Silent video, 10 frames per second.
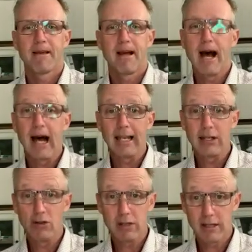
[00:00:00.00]

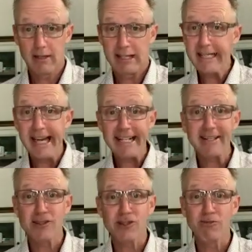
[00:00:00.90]
Hallelujah. Are you getting
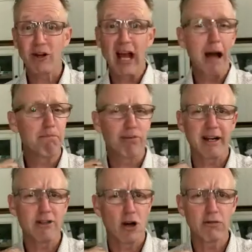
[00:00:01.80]
this morning? I
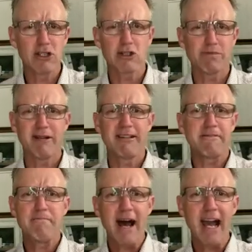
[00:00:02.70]
pray the Holy Spirit is
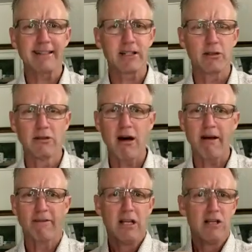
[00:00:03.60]
impacting your
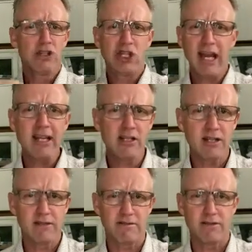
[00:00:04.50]
life,
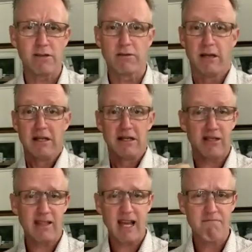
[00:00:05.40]
changing your view,
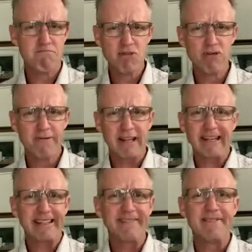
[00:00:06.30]
stand moving
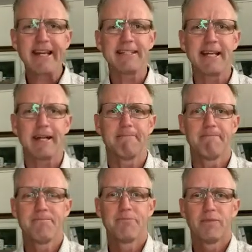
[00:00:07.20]
and convicting
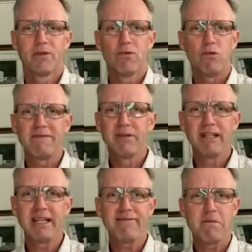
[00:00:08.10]
what we've
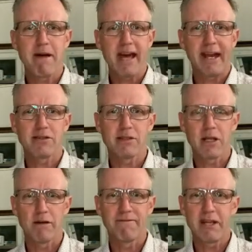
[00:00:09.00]
believed about
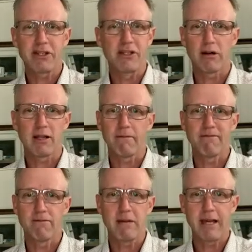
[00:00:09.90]
ourselves that has not come
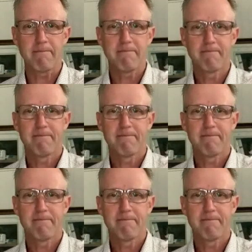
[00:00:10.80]
from him.